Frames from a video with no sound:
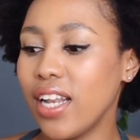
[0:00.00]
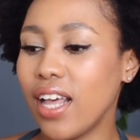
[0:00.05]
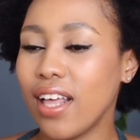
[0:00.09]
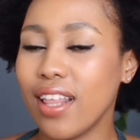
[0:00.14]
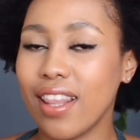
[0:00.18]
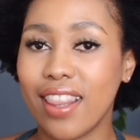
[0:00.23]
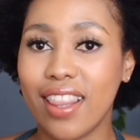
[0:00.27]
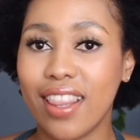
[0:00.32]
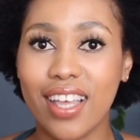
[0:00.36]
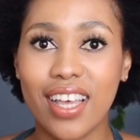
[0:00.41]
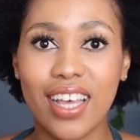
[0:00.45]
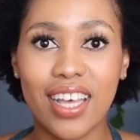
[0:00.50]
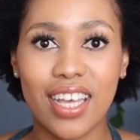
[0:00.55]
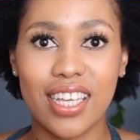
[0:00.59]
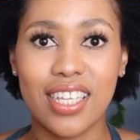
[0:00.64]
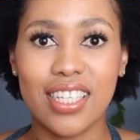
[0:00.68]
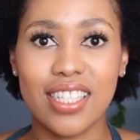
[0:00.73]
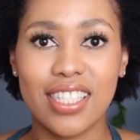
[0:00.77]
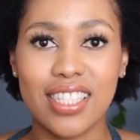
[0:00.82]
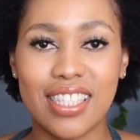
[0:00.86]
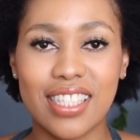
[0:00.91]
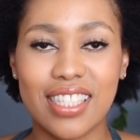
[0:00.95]
Now
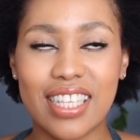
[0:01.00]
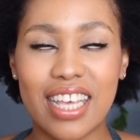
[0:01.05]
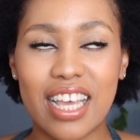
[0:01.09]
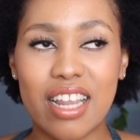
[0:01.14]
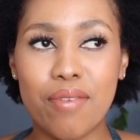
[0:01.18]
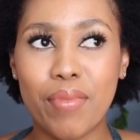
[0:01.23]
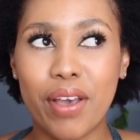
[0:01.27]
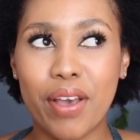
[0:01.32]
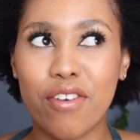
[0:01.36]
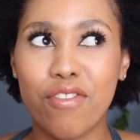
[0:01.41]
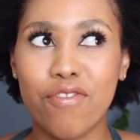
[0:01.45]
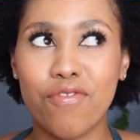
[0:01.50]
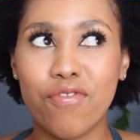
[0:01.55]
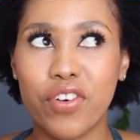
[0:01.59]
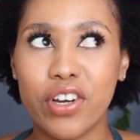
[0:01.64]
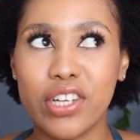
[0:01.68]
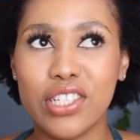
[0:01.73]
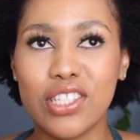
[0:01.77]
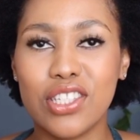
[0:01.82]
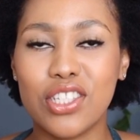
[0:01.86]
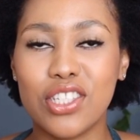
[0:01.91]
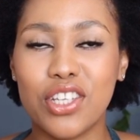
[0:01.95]
this, in my
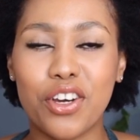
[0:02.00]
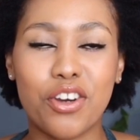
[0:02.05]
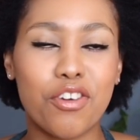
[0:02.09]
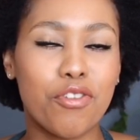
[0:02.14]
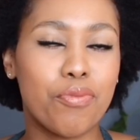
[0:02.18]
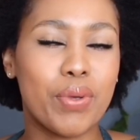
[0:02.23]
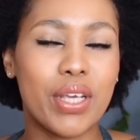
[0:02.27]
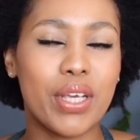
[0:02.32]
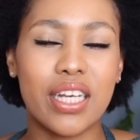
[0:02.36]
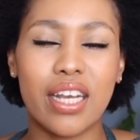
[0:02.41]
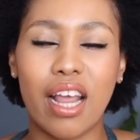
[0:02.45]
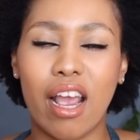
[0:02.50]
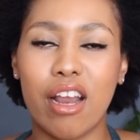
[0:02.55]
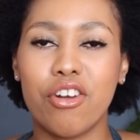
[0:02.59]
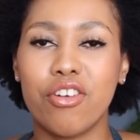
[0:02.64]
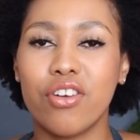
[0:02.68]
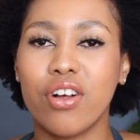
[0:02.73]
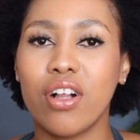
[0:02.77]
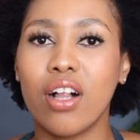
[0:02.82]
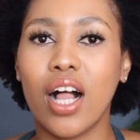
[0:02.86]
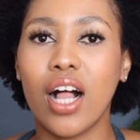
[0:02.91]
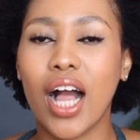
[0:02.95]
first year of being
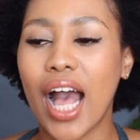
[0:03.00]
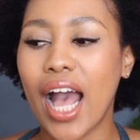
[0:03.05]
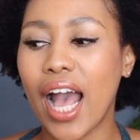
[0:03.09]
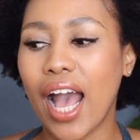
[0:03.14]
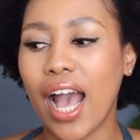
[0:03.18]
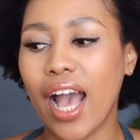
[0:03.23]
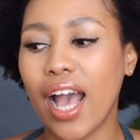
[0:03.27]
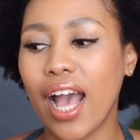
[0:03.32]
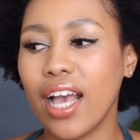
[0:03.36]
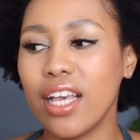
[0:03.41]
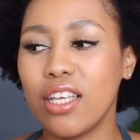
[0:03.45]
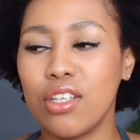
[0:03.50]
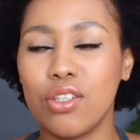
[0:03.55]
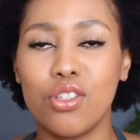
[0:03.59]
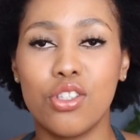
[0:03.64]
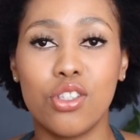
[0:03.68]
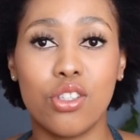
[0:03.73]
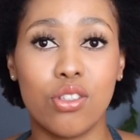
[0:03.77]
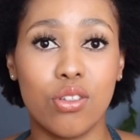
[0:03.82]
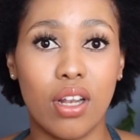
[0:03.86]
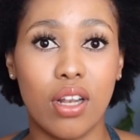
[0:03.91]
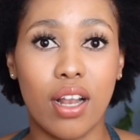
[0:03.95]
natural, I
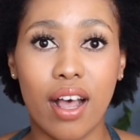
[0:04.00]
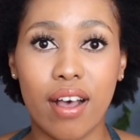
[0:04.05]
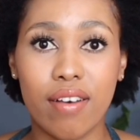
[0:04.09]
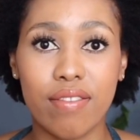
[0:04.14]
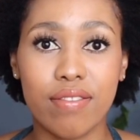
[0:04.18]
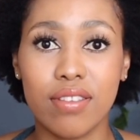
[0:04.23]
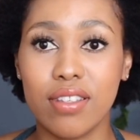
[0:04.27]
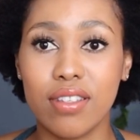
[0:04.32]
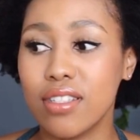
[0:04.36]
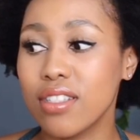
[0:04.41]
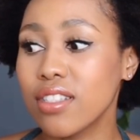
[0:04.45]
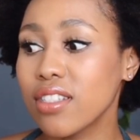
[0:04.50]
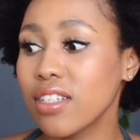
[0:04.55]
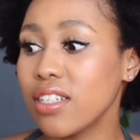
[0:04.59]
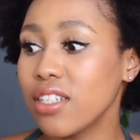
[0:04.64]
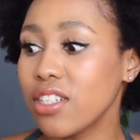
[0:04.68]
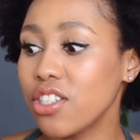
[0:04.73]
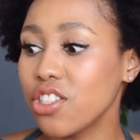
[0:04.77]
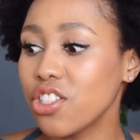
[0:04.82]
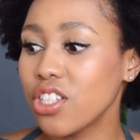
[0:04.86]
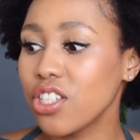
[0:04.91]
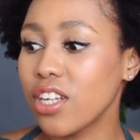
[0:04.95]
used to love this
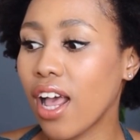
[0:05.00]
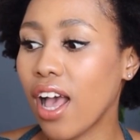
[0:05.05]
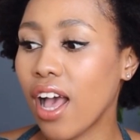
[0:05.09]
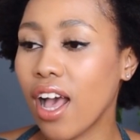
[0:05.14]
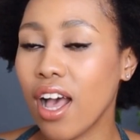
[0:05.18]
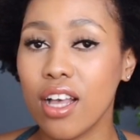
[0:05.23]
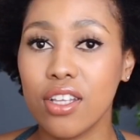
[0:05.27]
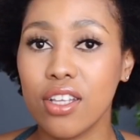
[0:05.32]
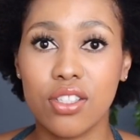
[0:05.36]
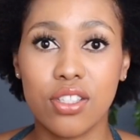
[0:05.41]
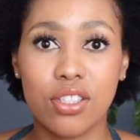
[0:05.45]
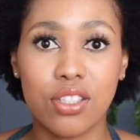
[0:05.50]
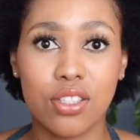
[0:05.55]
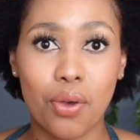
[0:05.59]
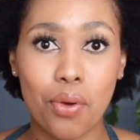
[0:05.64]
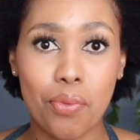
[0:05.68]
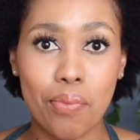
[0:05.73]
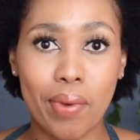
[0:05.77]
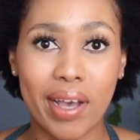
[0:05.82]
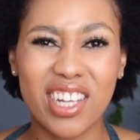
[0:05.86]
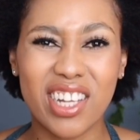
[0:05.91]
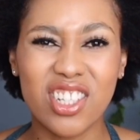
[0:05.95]
conditioner
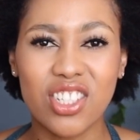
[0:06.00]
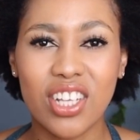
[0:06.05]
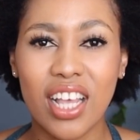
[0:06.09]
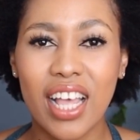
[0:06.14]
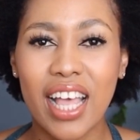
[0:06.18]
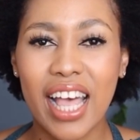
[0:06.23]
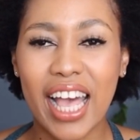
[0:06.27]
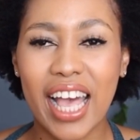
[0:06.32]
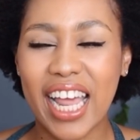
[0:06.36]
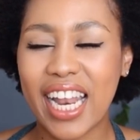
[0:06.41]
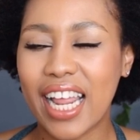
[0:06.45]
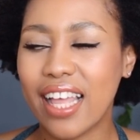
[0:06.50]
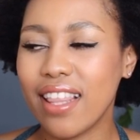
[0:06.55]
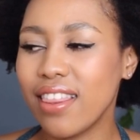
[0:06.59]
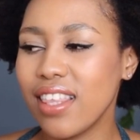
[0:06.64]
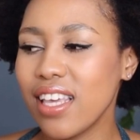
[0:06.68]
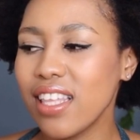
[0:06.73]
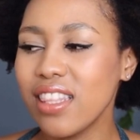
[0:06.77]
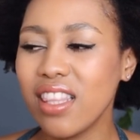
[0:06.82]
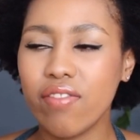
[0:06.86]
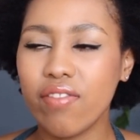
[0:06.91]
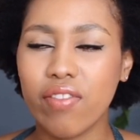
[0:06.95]
so much, and I
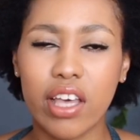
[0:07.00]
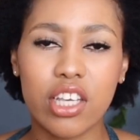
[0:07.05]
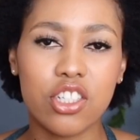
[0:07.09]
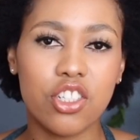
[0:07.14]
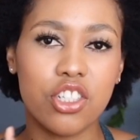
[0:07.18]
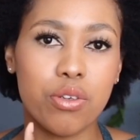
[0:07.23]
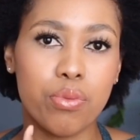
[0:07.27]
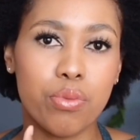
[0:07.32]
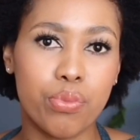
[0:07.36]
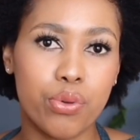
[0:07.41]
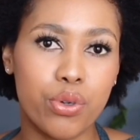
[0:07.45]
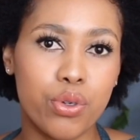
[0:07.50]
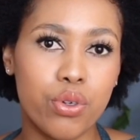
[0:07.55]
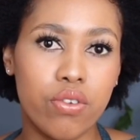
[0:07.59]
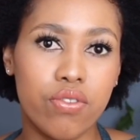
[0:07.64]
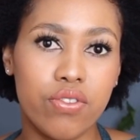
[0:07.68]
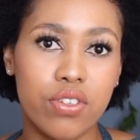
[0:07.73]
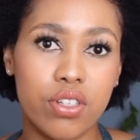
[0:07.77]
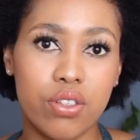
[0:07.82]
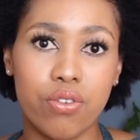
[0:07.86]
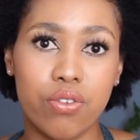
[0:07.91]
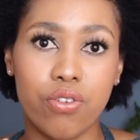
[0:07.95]
think they've actually
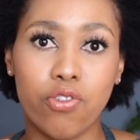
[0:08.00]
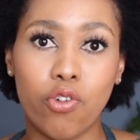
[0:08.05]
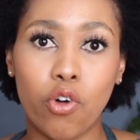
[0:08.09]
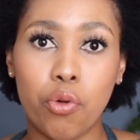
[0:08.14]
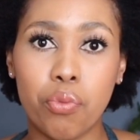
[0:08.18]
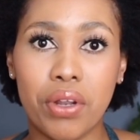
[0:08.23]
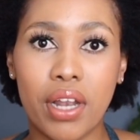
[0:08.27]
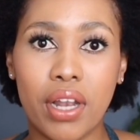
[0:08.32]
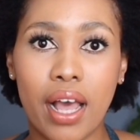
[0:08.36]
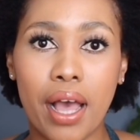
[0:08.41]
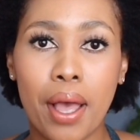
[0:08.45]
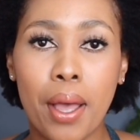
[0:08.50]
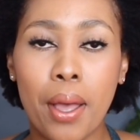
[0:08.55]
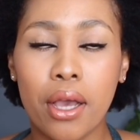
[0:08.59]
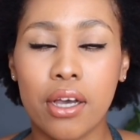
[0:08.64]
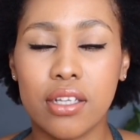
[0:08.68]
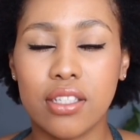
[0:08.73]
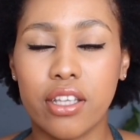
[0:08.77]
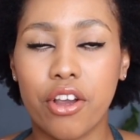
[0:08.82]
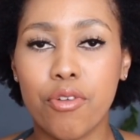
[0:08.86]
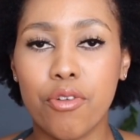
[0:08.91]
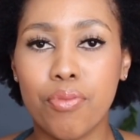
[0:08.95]
improved the formula,
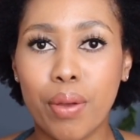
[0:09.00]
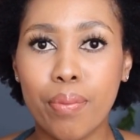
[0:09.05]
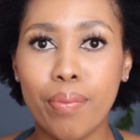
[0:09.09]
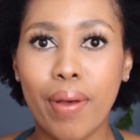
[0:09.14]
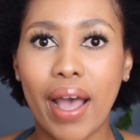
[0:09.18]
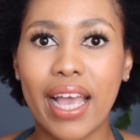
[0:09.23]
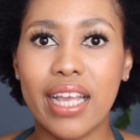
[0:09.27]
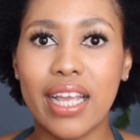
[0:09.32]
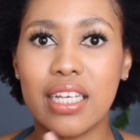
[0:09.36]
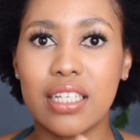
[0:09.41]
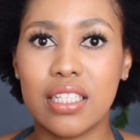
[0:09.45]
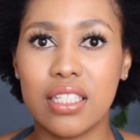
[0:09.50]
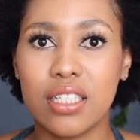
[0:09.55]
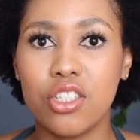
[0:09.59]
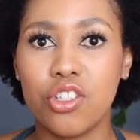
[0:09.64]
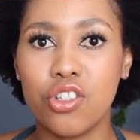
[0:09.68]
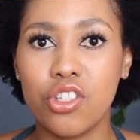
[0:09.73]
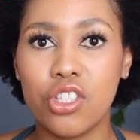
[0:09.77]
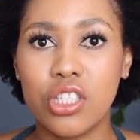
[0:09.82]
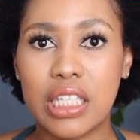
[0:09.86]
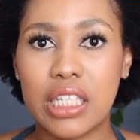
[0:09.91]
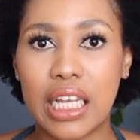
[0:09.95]
because I remember I did
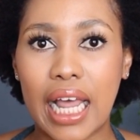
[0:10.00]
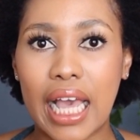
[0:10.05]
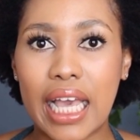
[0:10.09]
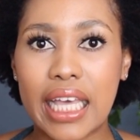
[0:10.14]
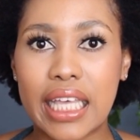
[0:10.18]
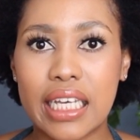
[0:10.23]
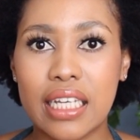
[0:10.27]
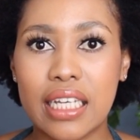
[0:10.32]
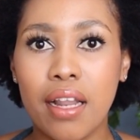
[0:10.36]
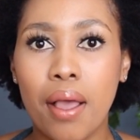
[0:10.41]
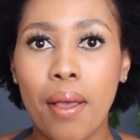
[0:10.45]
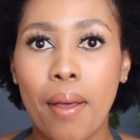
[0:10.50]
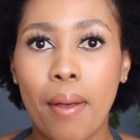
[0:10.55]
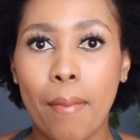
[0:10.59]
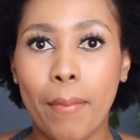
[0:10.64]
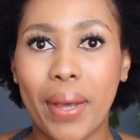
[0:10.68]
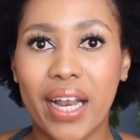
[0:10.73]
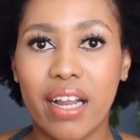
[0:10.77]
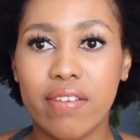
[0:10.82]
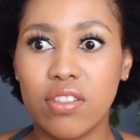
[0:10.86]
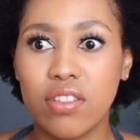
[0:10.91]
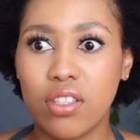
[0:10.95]
used to like it,
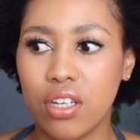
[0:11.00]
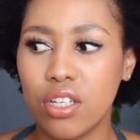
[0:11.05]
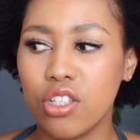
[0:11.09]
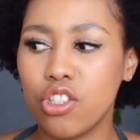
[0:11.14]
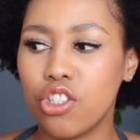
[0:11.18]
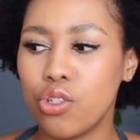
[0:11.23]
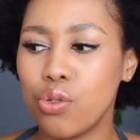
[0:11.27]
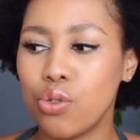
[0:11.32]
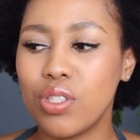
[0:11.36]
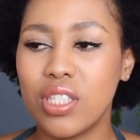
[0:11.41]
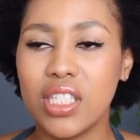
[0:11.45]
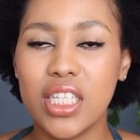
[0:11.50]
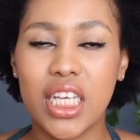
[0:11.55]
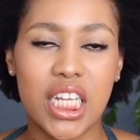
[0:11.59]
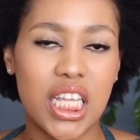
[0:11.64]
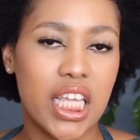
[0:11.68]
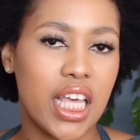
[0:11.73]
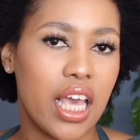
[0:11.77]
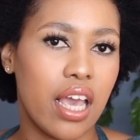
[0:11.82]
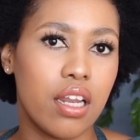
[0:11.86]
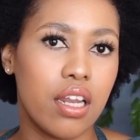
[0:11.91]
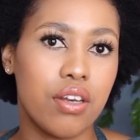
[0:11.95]
but I started using
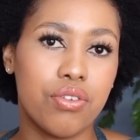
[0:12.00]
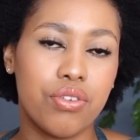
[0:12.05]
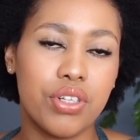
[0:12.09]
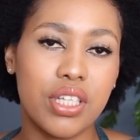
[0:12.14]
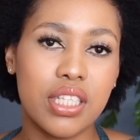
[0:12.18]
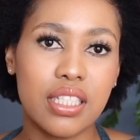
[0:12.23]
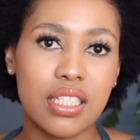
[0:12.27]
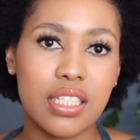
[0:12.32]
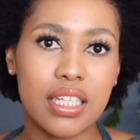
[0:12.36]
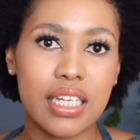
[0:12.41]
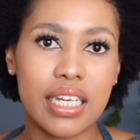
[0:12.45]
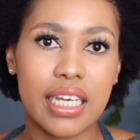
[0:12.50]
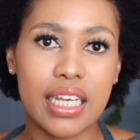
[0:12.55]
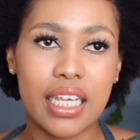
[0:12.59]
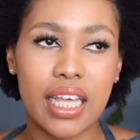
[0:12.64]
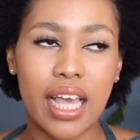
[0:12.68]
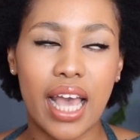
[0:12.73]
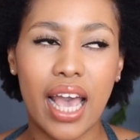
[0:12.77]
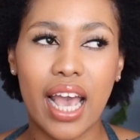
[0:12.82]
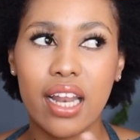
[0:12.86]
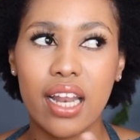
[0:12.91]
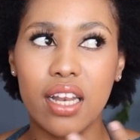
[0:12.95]
it again
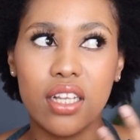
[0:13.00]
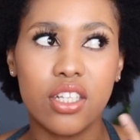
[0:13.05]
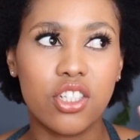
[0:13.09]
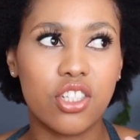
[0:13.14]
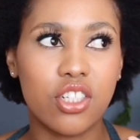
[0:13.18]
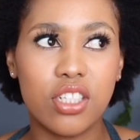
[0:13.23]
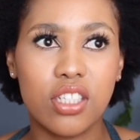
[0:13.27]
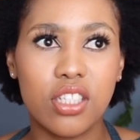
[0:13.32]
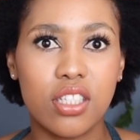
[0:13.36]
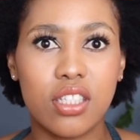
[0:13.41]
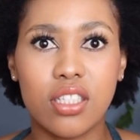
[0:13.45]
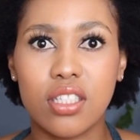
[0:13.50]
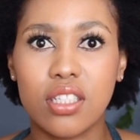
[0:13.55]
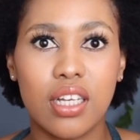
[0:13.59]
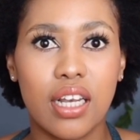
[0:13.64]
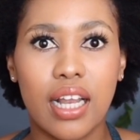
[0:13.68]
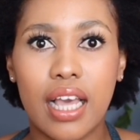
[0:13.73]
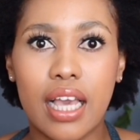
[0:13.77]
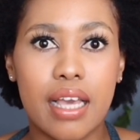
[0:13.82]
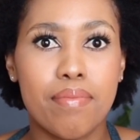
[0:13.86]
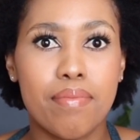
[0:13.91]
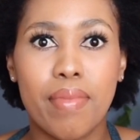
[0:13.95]
recently, and it just,
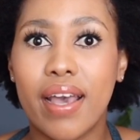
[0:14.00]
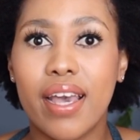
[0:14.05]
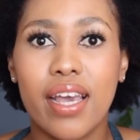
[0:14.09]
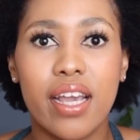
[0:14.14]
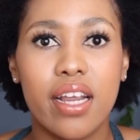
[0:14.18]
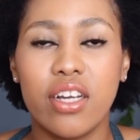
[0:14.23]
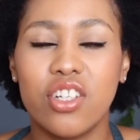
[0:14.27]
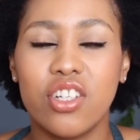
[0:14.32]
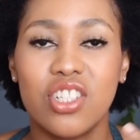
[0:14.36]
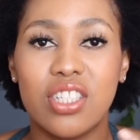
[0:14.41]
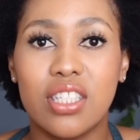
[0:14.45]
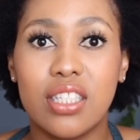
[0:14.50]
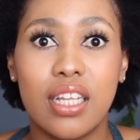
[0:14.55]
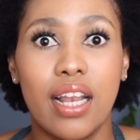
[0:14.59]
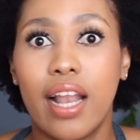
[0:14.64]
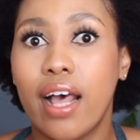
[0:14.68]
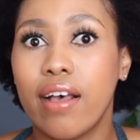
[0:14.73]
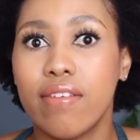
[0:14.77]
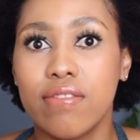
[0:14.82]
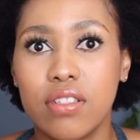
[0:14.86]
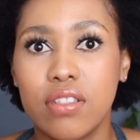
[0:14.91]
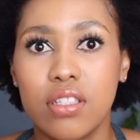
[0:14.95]
like, my hair just
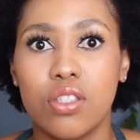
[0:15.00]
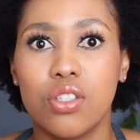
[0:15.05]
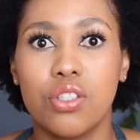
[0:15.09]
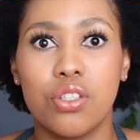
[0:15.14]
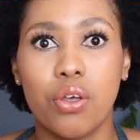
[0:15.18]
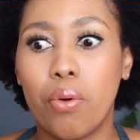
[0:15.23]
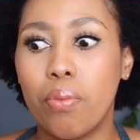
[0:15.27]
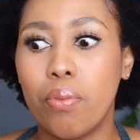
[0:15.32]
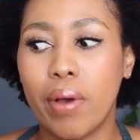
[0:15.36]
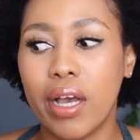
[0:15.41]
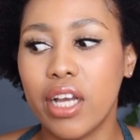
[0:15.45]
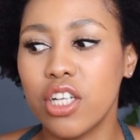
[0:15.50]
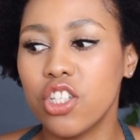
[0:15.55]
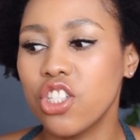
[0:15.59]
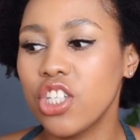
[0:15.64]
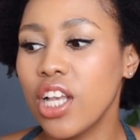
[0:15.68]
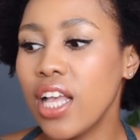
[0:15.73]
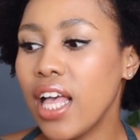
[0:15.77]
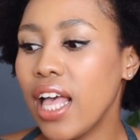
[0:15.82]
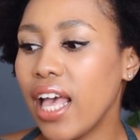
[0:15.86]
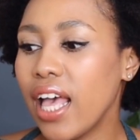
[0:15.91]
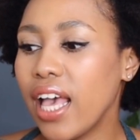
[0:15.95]
loves it so much.